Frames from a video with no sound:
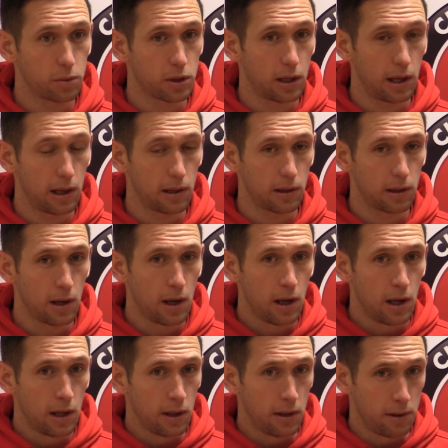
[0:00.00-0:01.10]
so
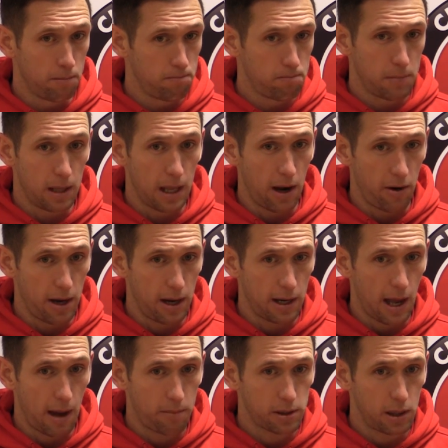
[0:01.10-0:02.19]
they're in
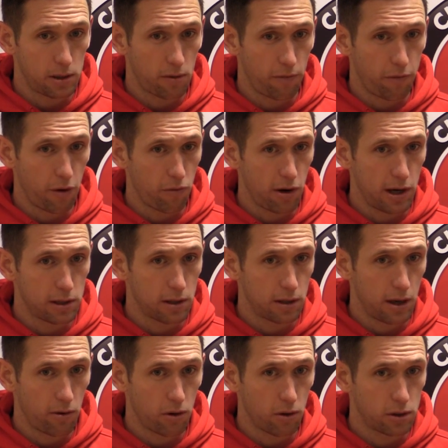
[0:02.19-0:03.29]
that position for a reason.
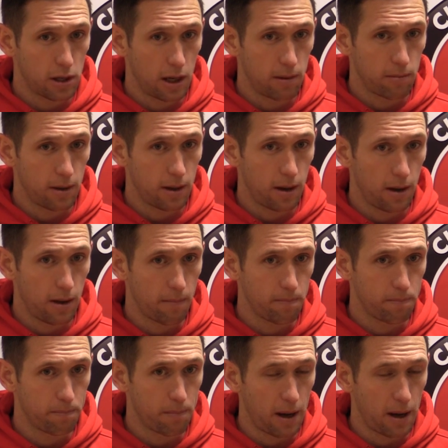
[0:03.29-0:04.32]
They're a good team.